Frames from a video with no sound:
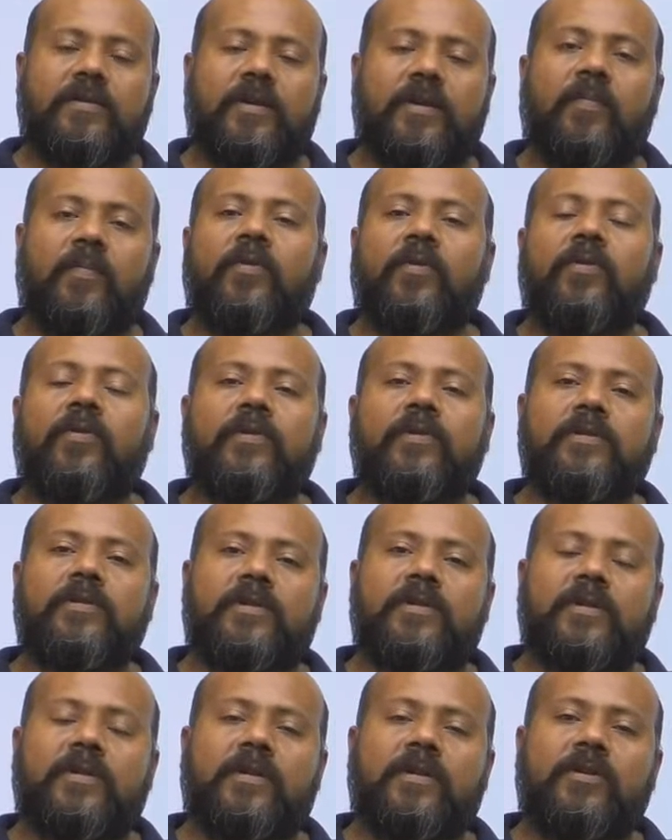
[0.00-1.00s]

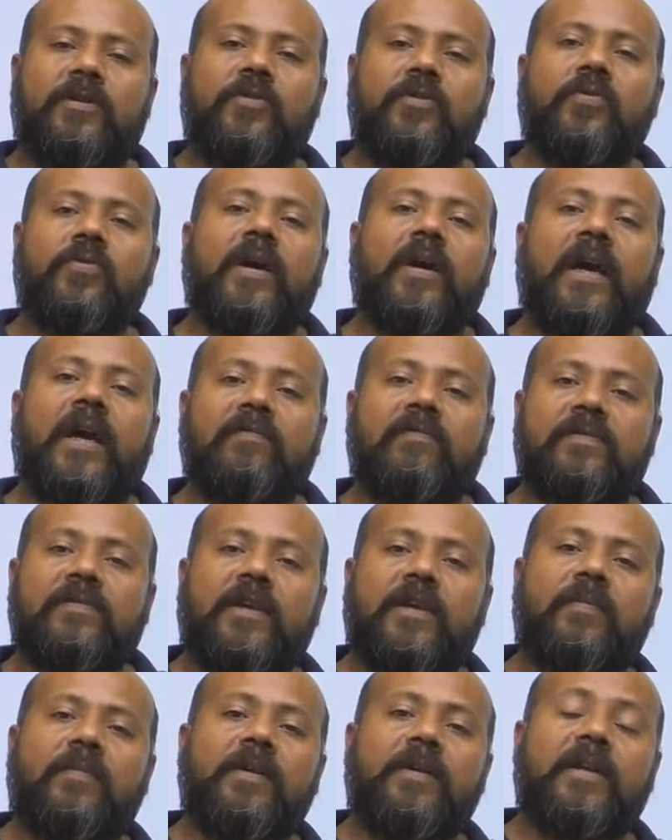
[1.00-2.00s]
Suppose you have
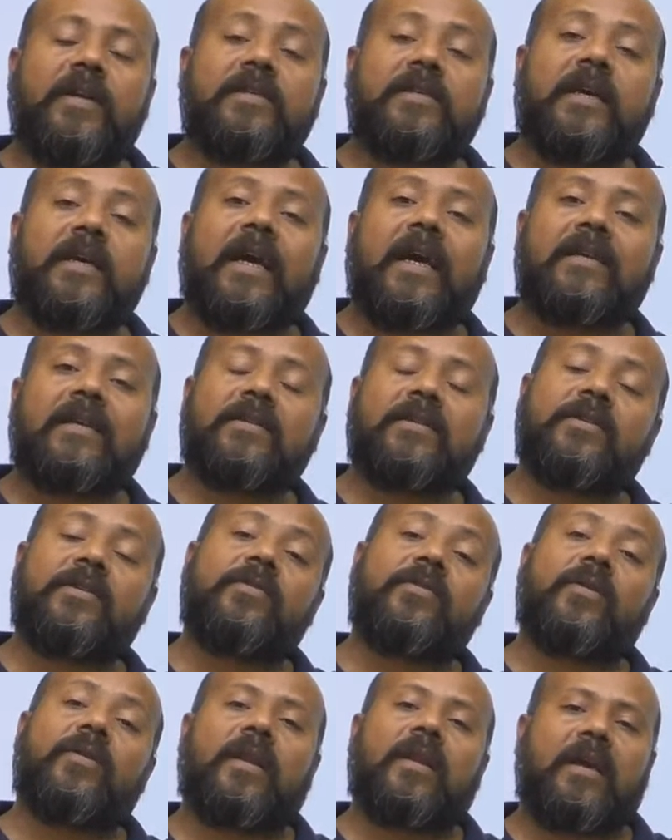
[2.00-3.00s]
some desires
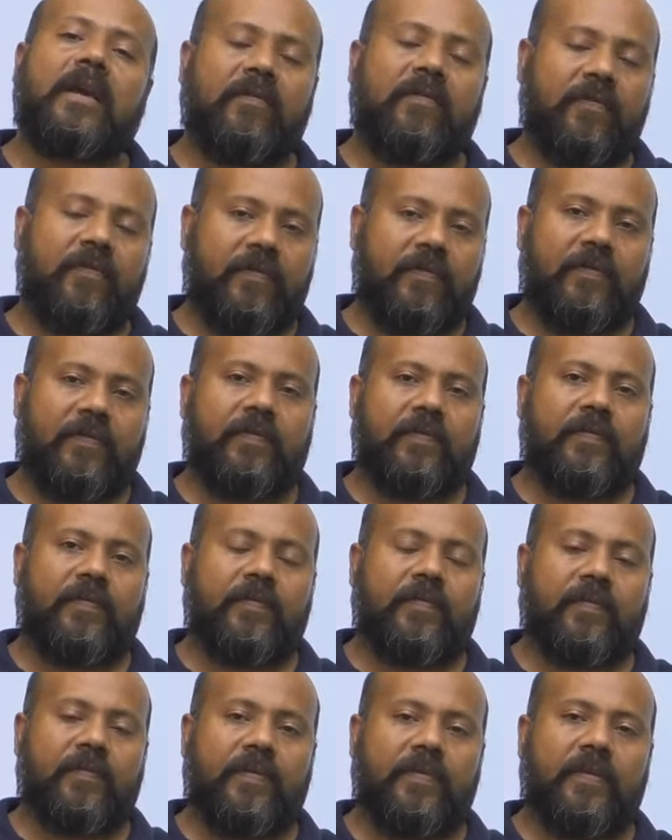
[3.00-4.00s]
in your life.
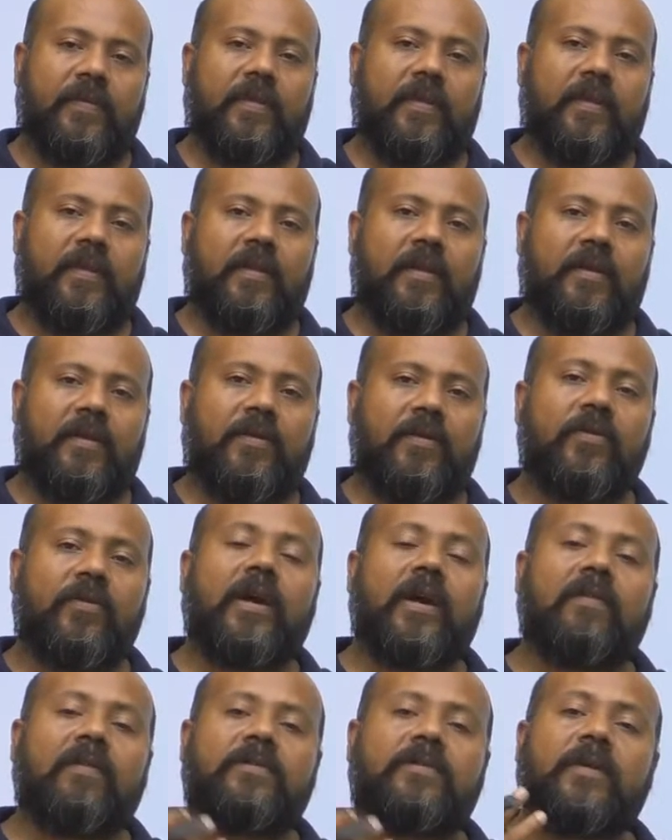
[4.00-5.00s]

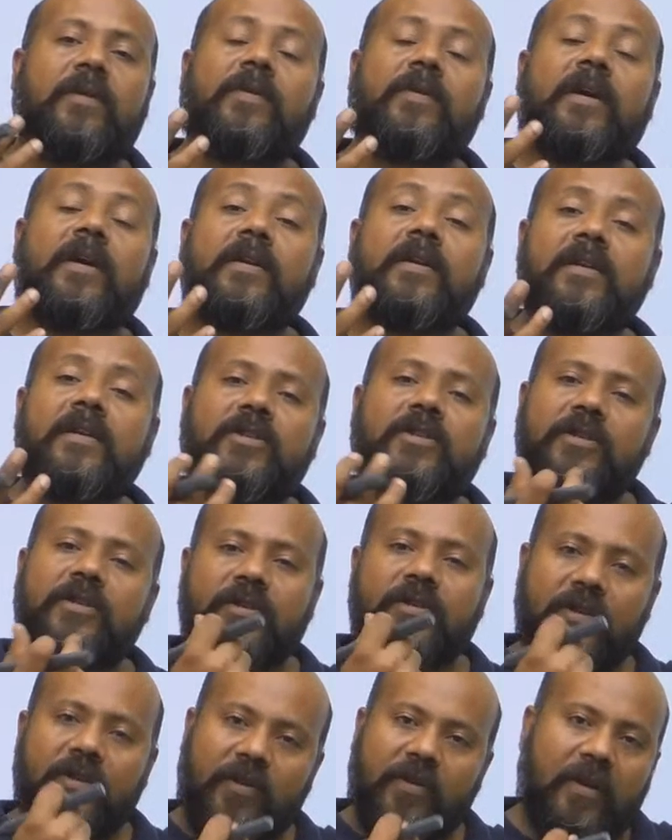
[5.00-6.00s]
You have some
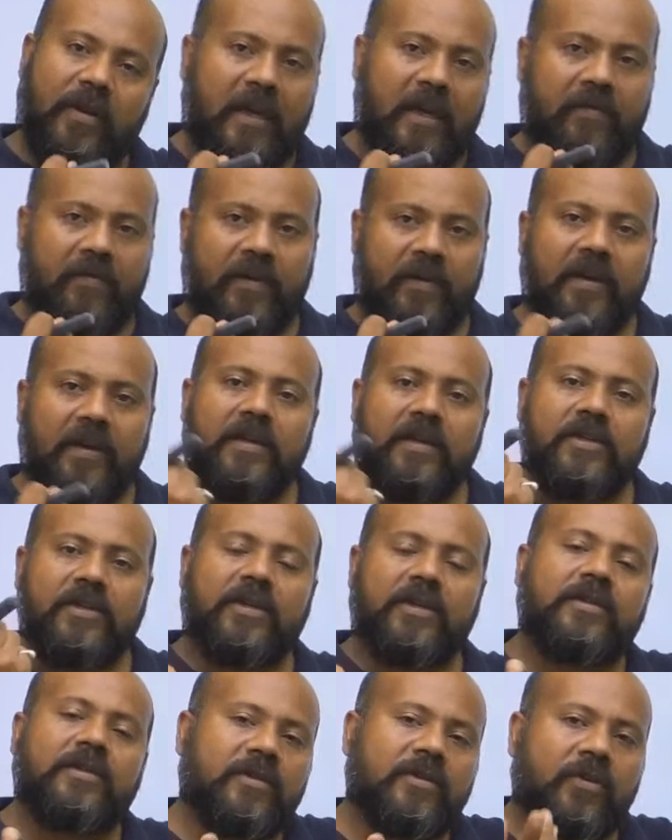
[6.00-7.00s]
conditions in your life.
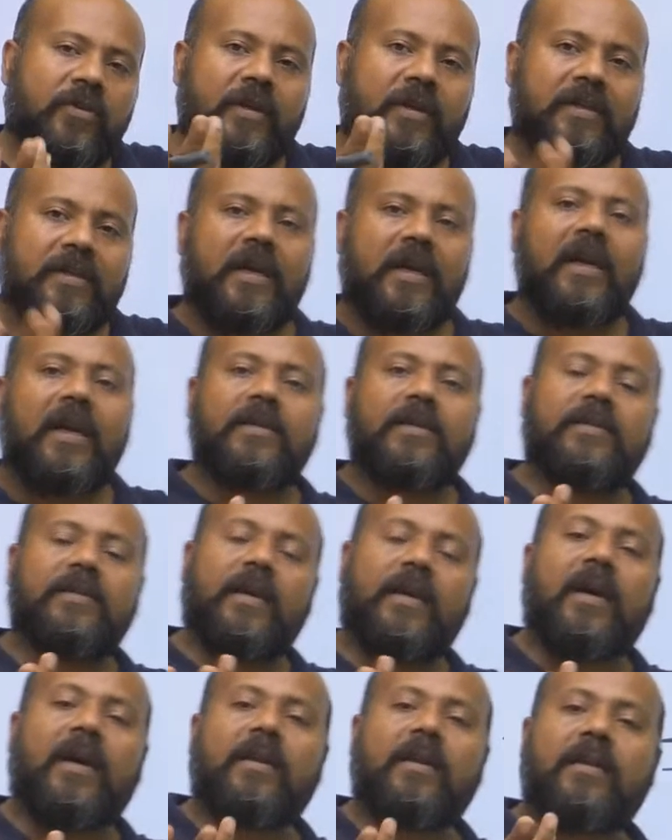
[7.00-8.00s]
Conditions, your
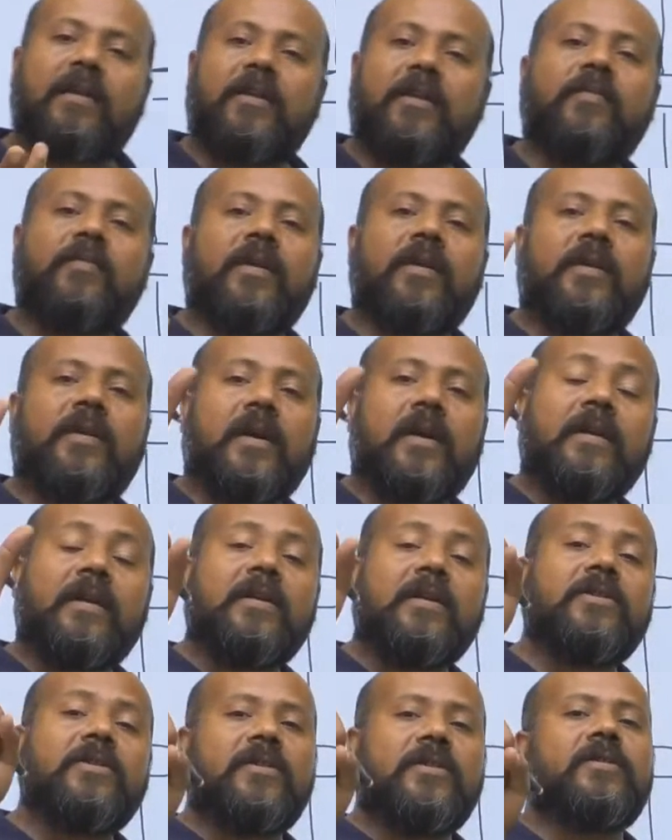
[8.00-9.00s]
desires are nothing but
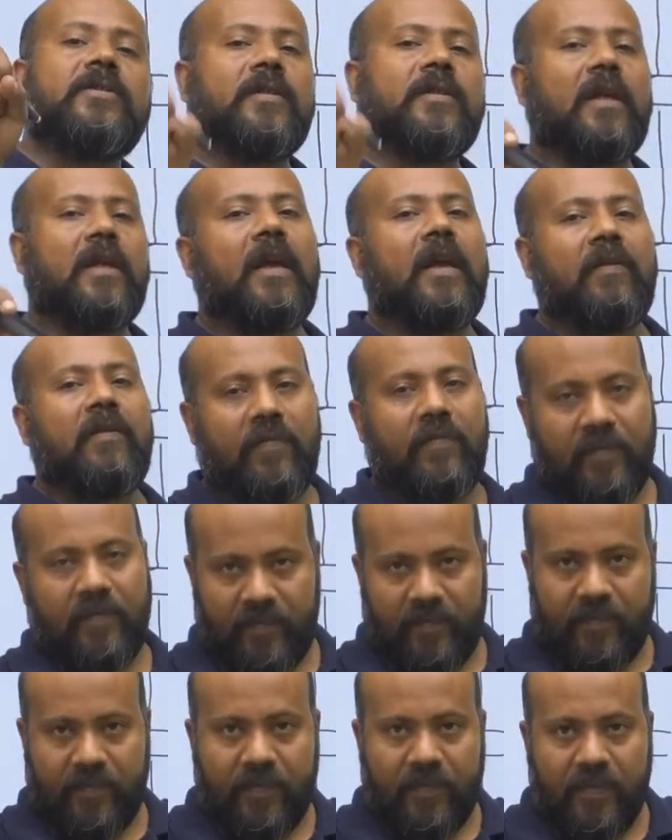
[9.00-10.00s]
conditions in the life.
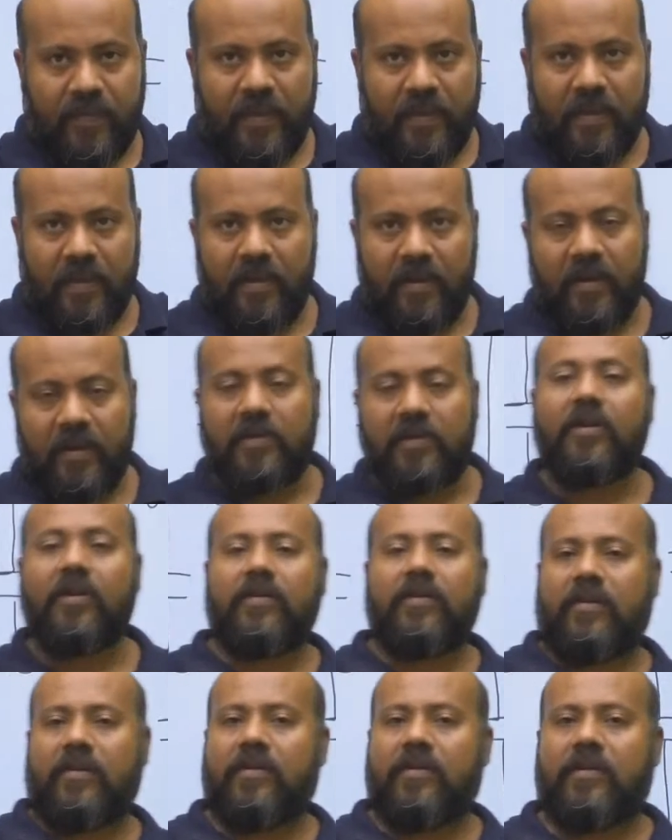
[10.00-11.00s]
Yes
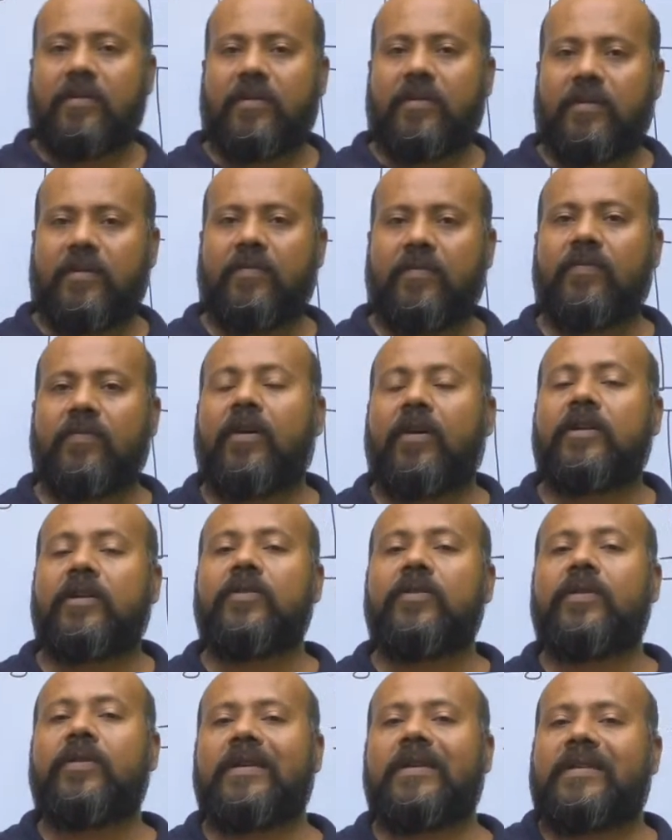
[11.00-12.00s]
or no?
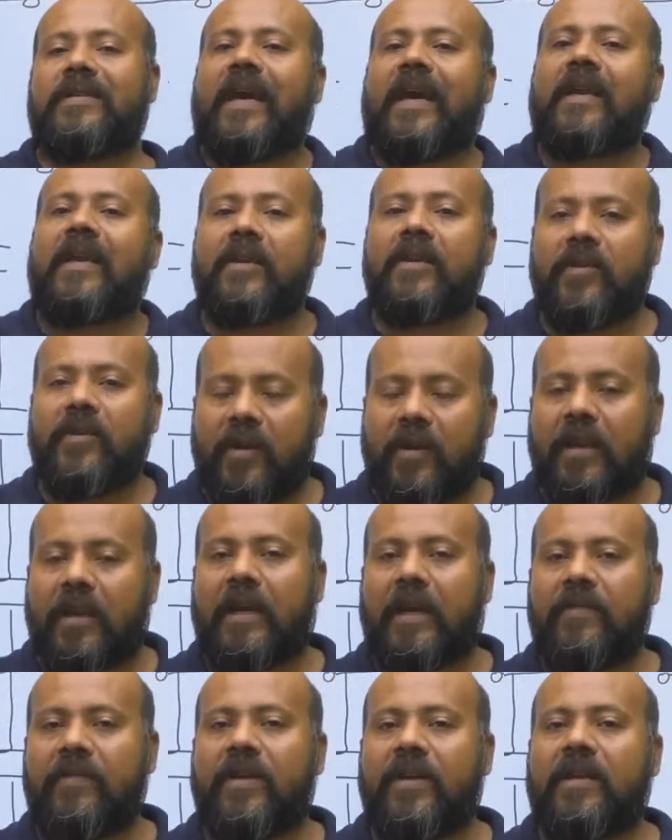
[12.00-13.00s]
What you desire in your
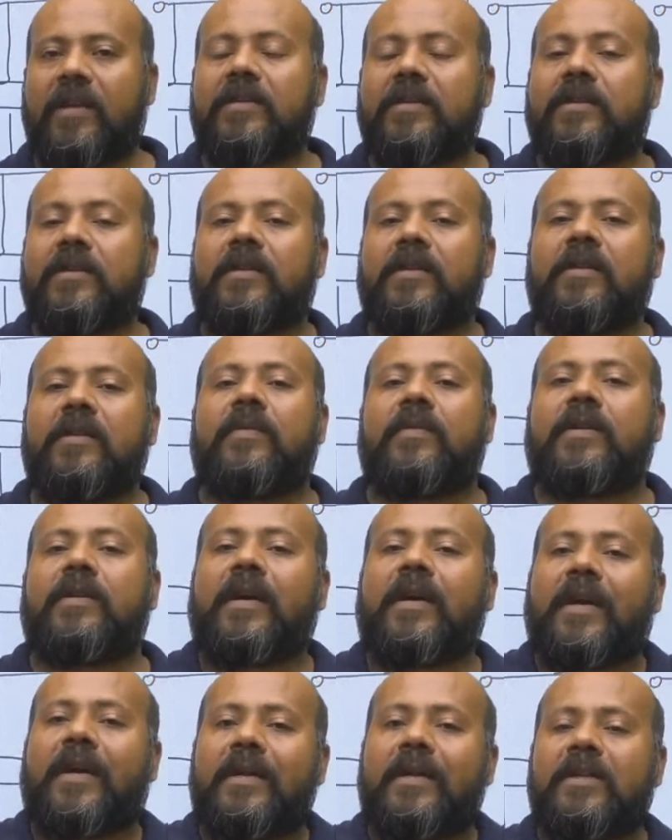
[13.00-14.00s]
life, that is nothing
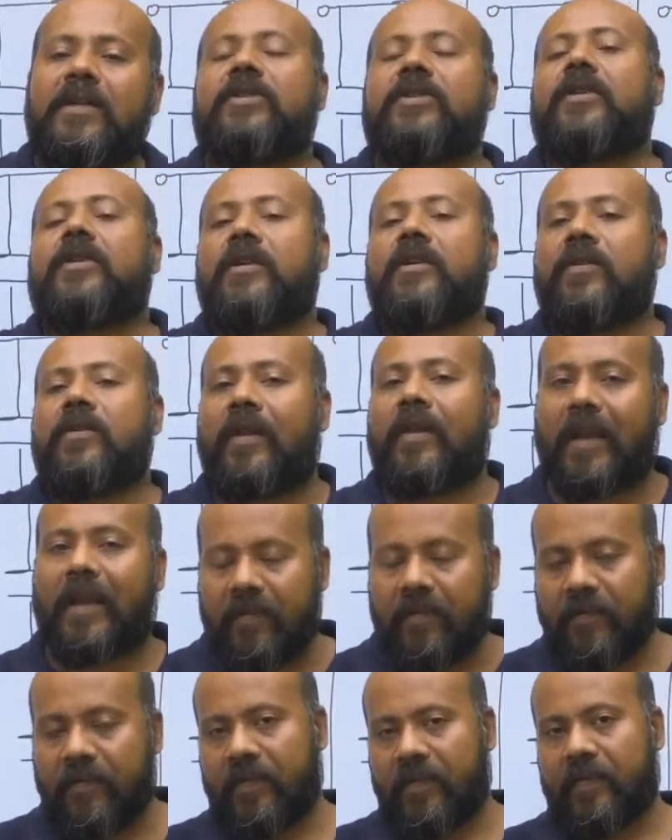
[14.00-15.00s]
but the condition in your
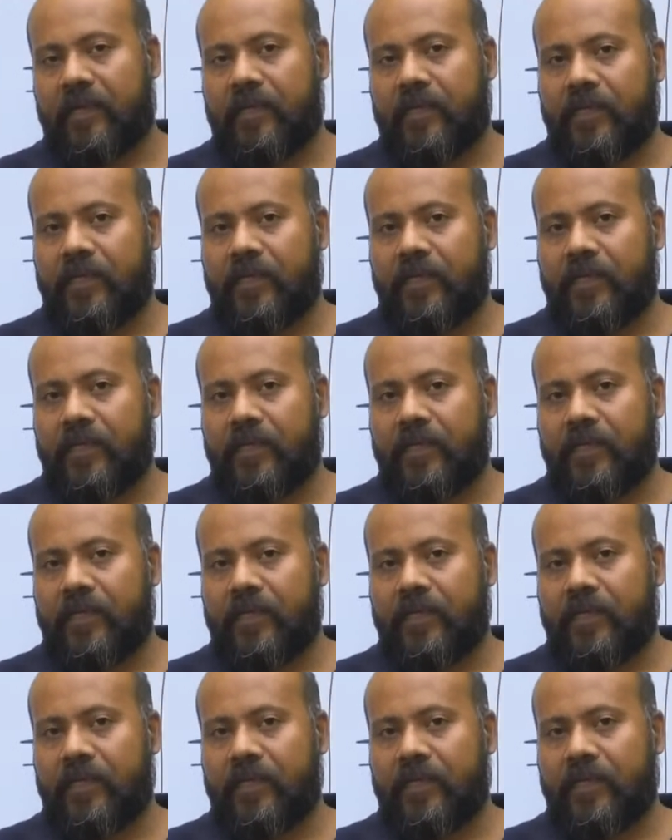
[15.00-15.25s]
life.